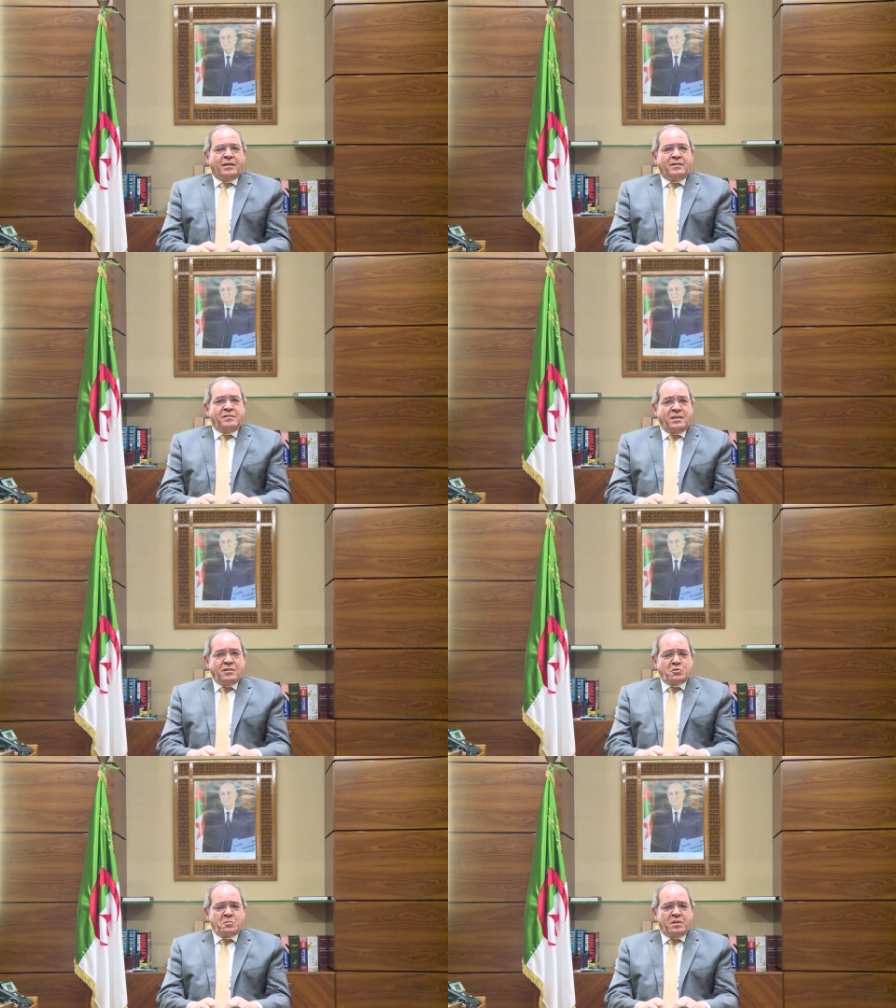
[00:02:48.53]
This
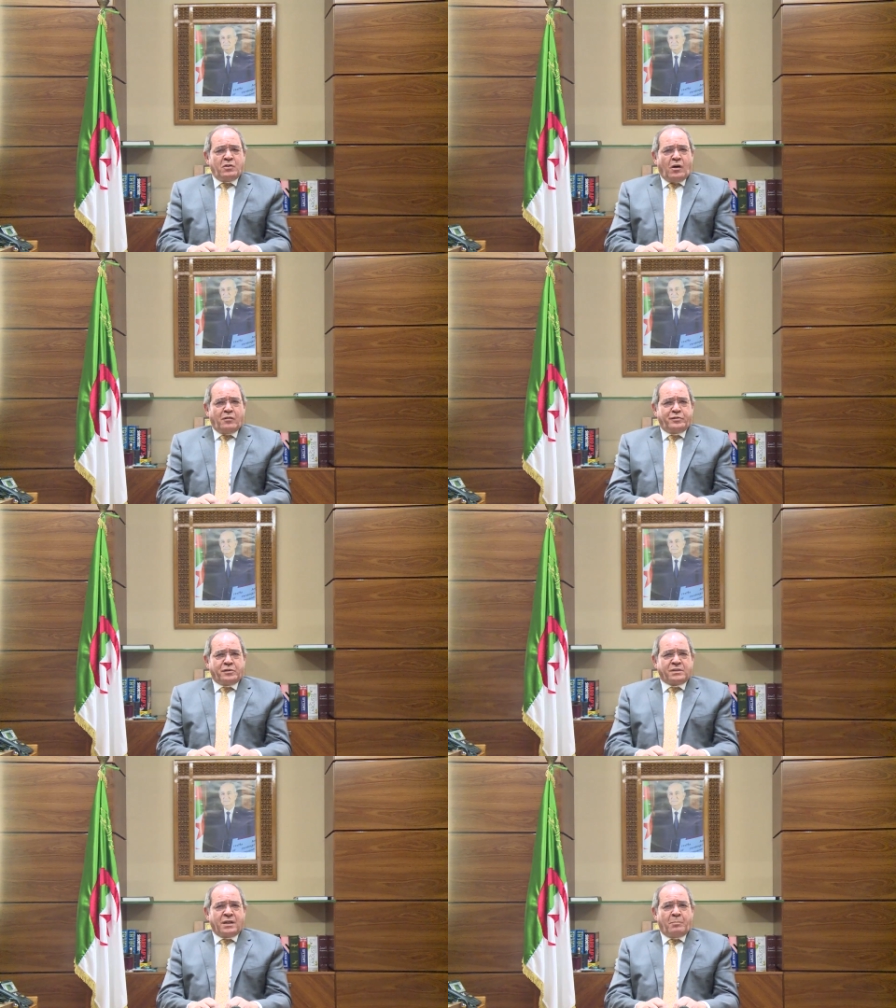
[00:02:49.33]
instrument
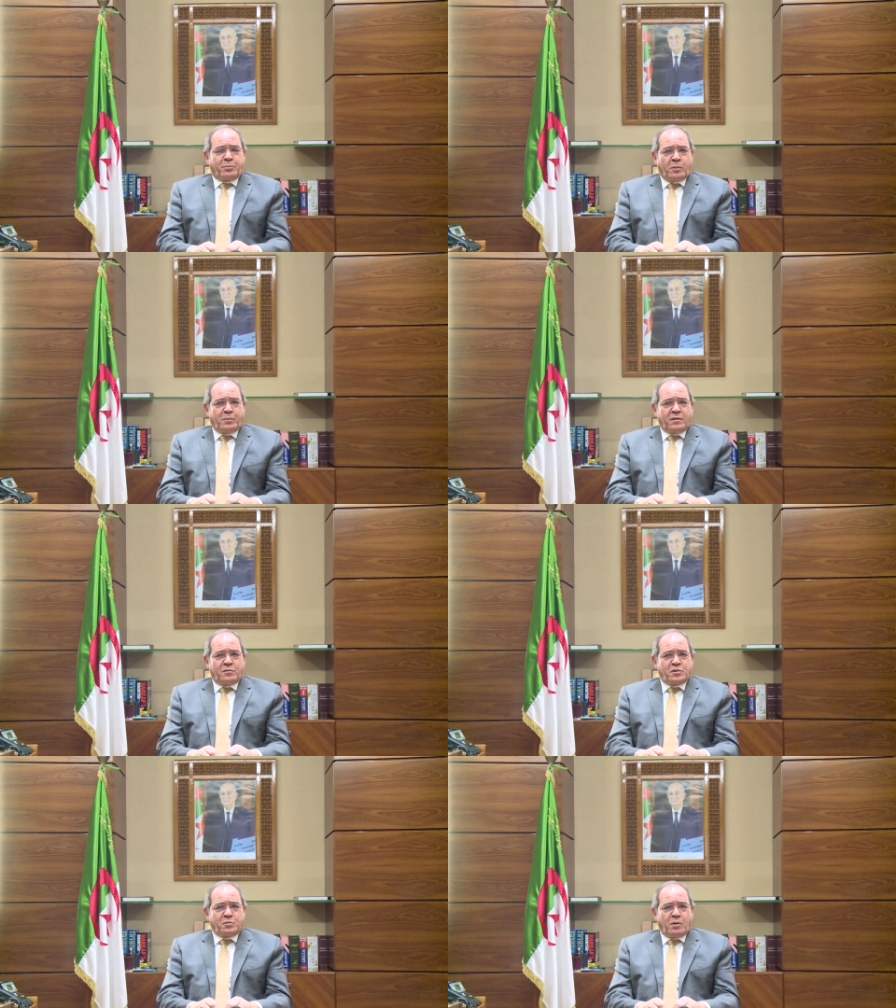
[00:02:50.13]
offers appropriate
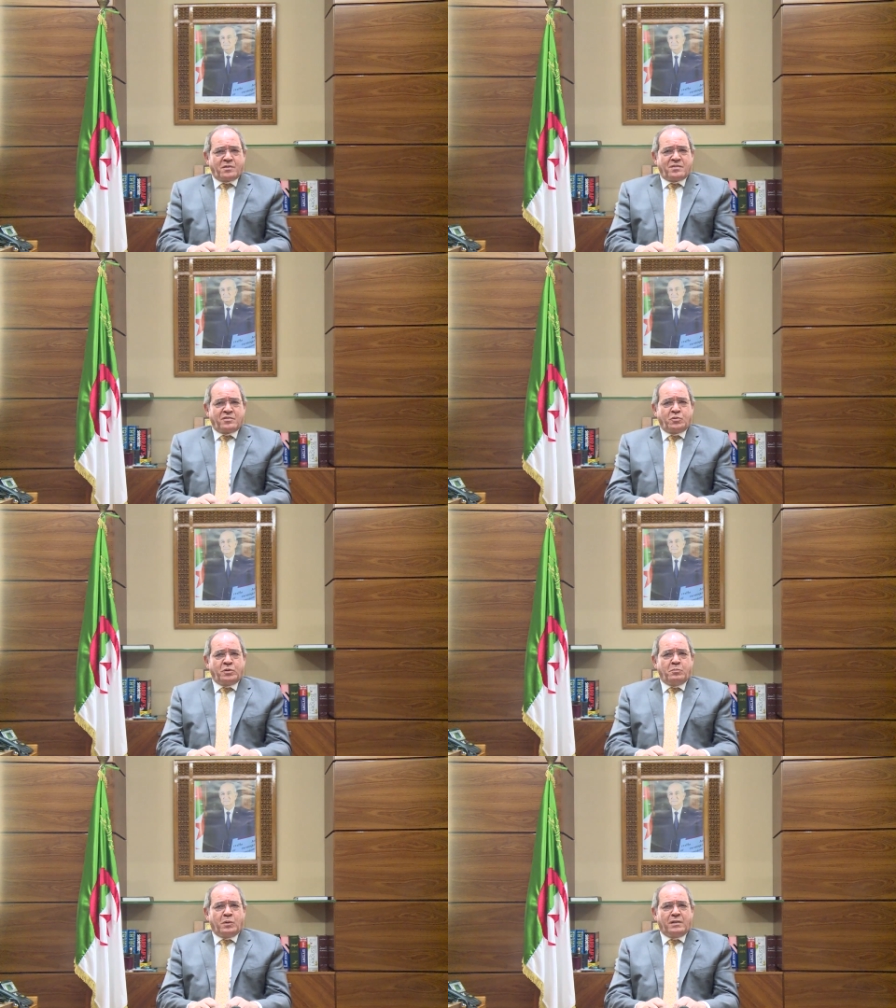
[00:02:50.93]
responses to
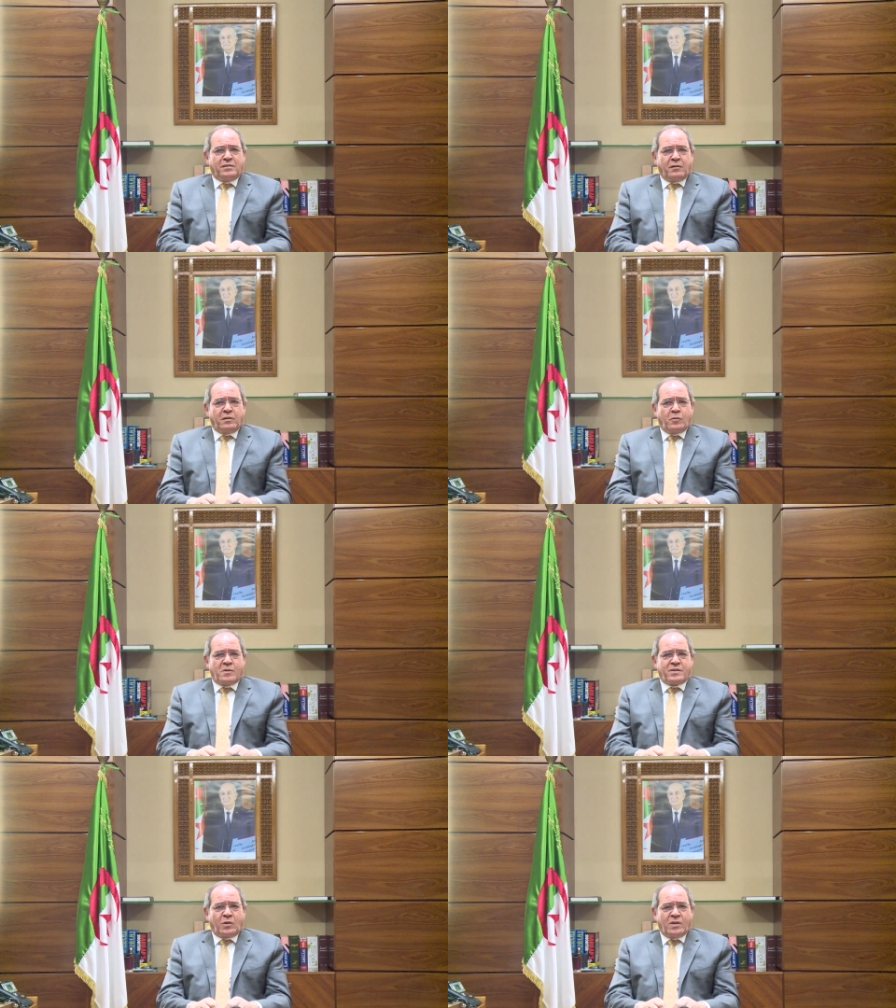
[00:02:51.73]
humanitarian
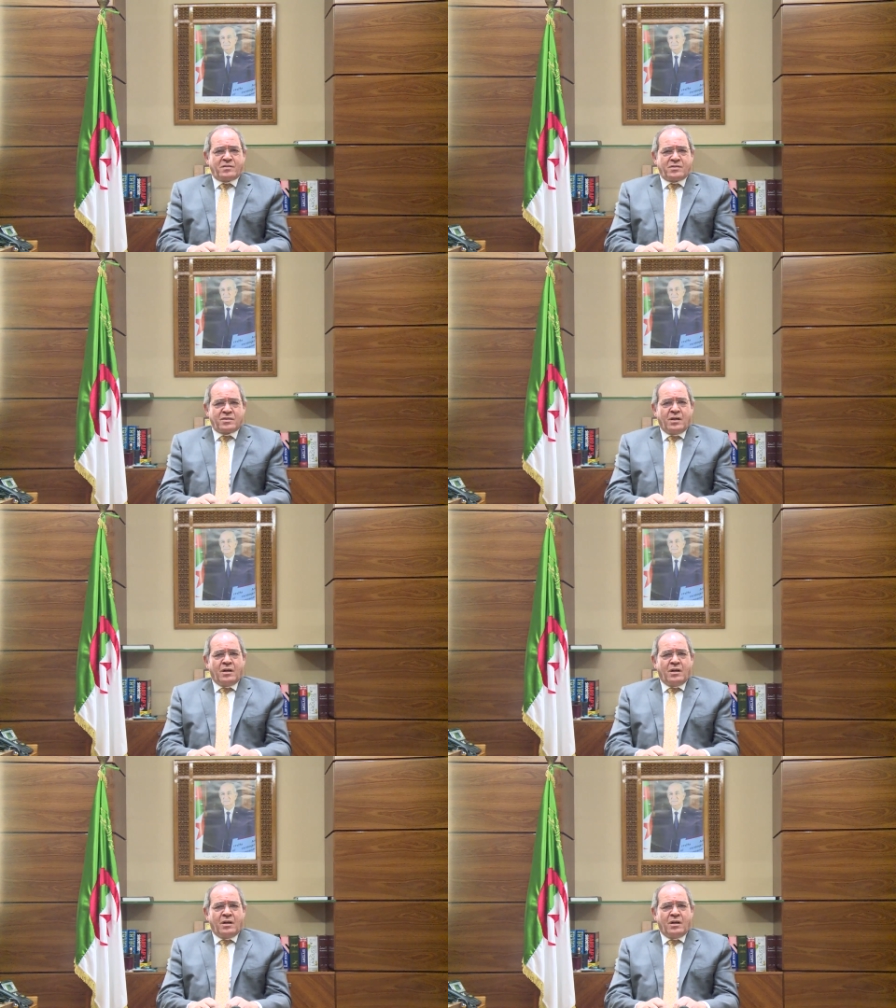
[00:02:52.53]
consequences